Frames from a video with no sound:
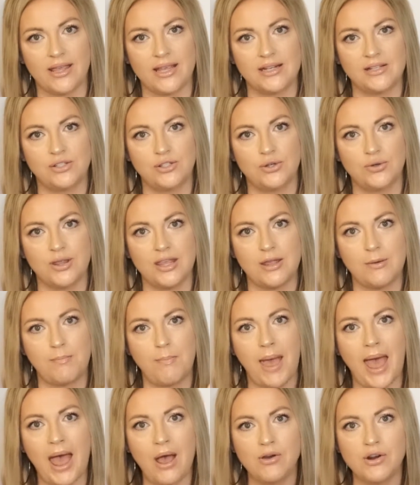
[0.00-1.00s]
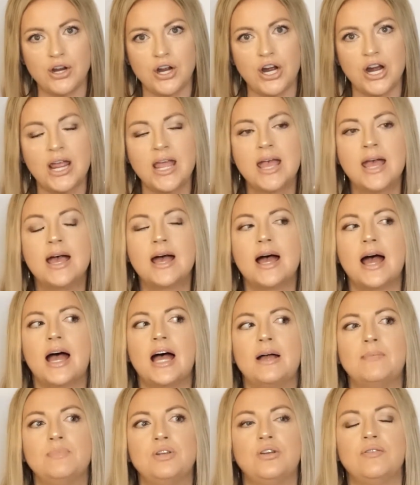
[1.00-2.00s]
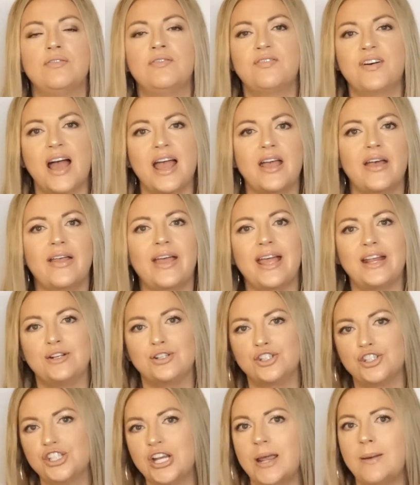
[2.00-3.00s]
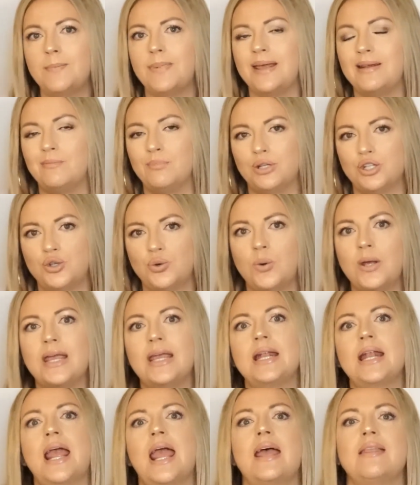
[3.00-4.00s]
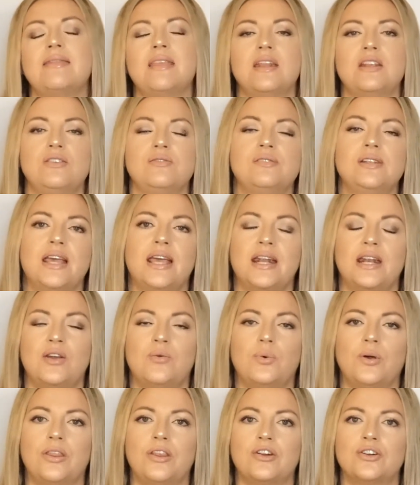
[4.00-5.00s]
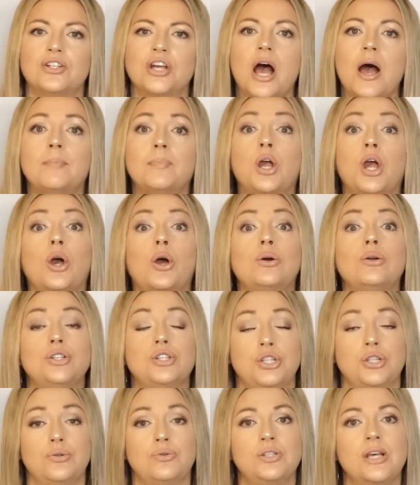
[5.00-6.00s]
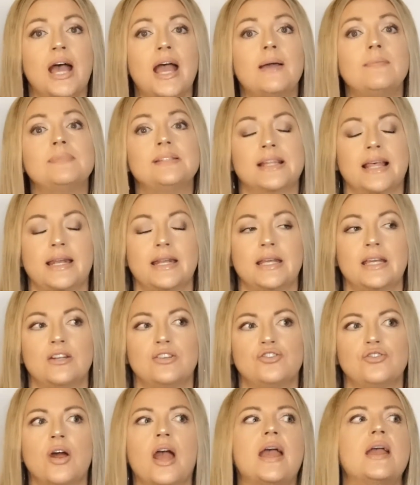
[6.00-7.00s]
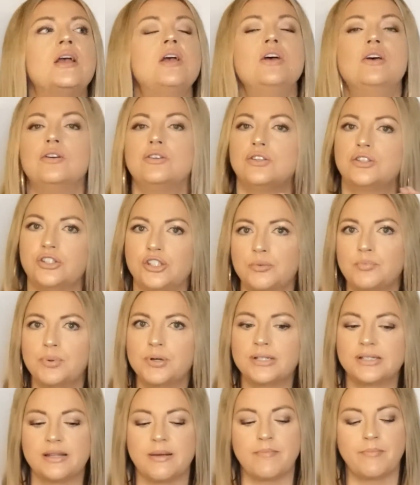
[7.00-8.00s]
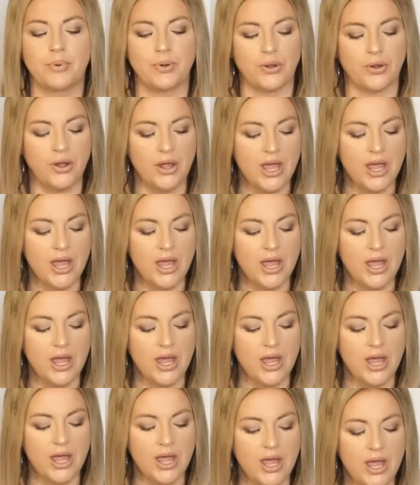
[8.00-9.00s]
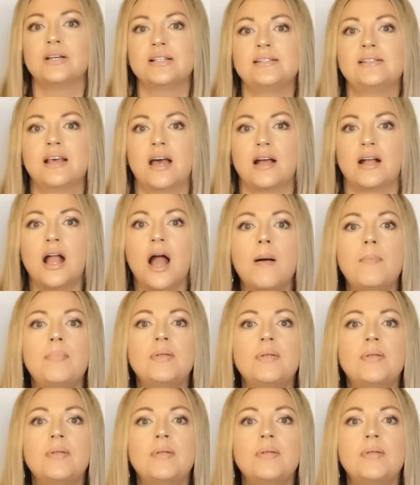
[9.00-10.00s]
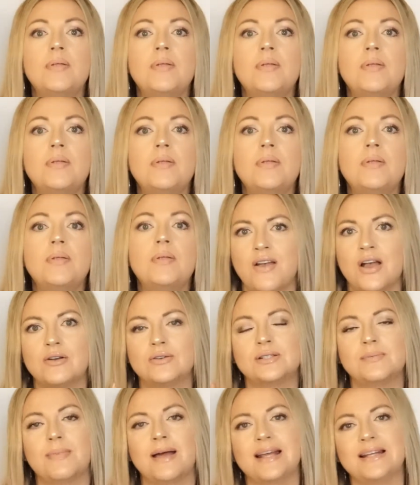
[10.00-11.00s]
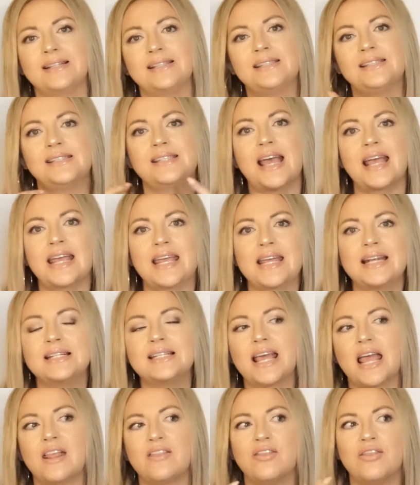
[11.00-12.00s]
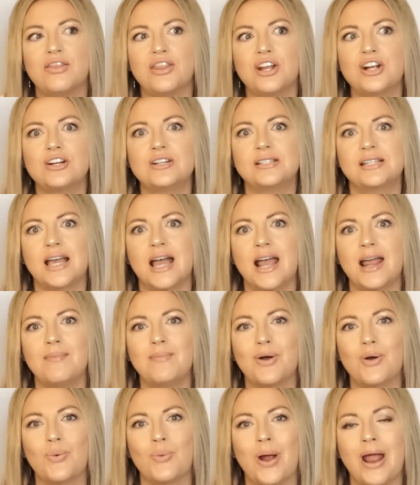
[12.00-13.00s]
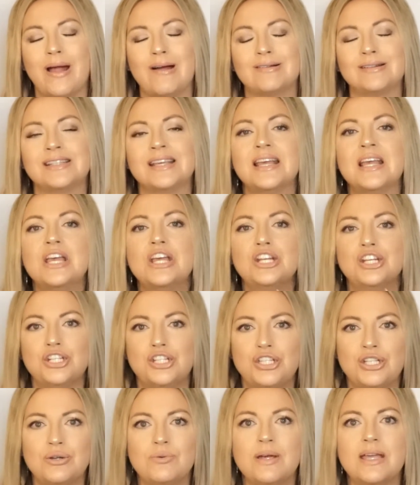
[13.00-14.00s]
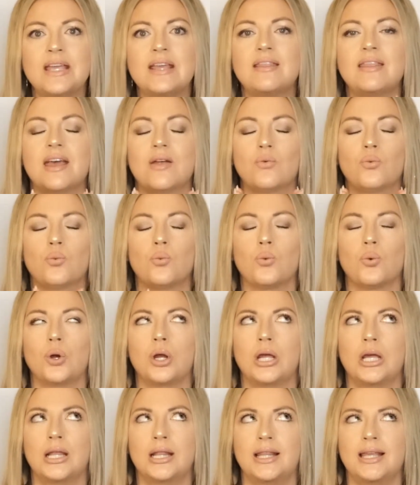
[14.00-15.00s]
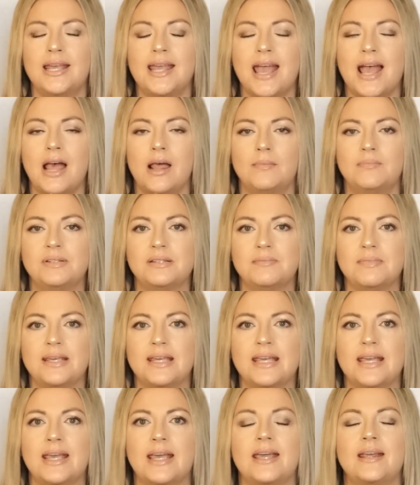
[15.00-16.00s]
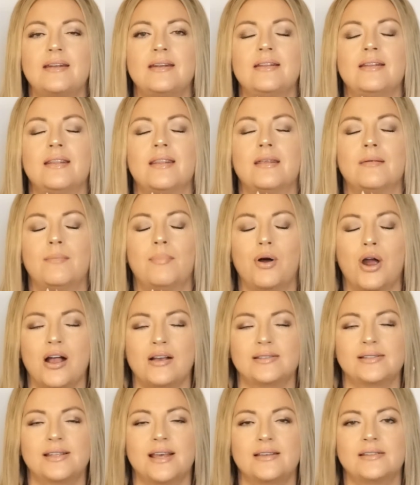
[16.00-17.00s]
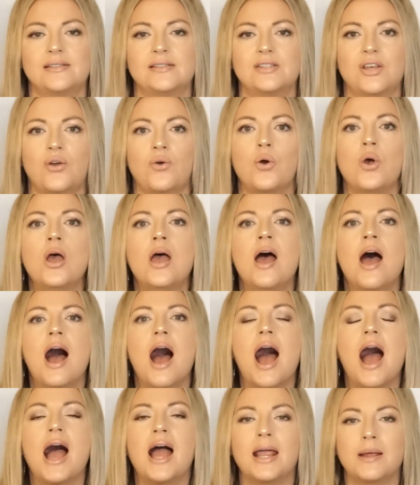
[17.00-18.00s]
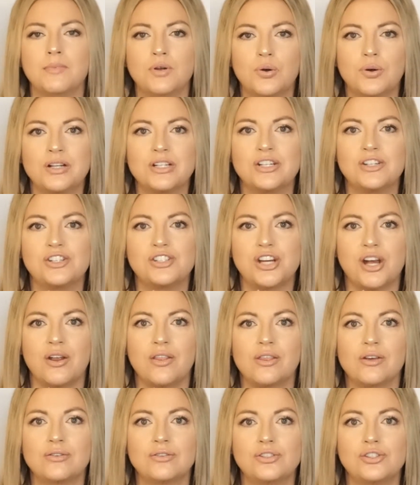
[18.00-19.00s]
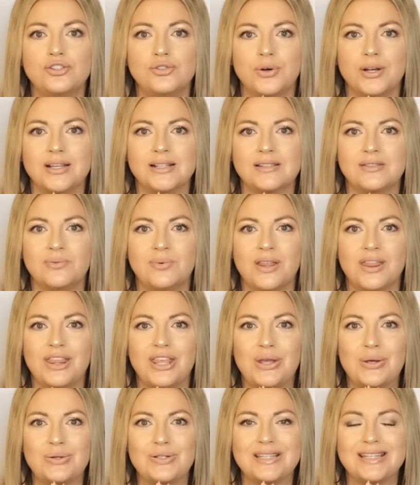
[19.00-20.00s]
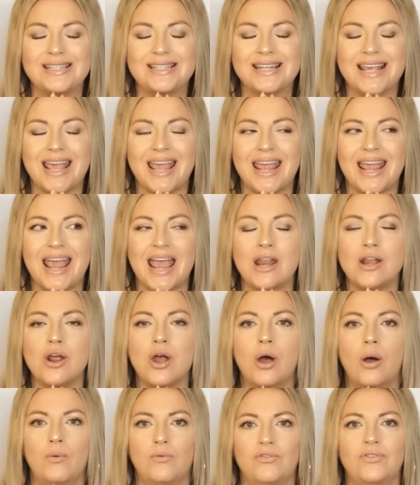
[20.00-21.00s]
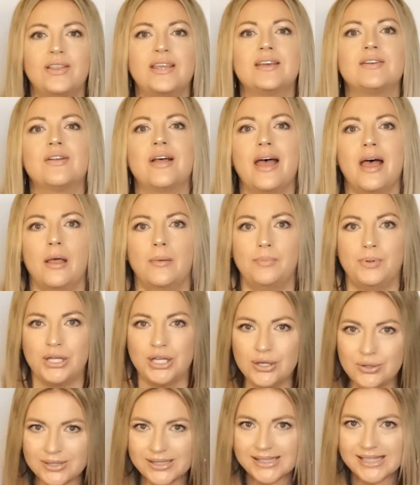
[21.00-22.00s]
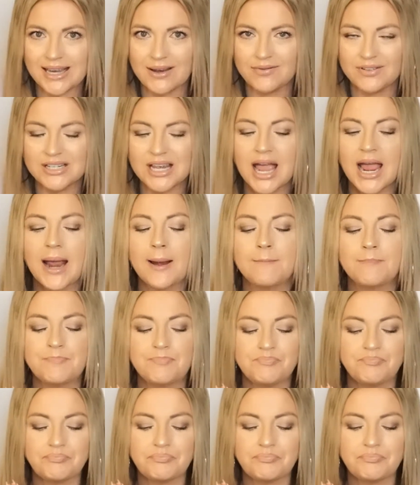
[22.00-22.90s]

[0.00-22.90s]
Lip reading: into the powder. You file and shape in between, and then you hit it with your top coat 2 times, letting it dry. Super simple, but there is a couple that I found my second and third time around doing that really helped me in the process. So I'm going to share those tricks with you today, and hopefully it'll help you save time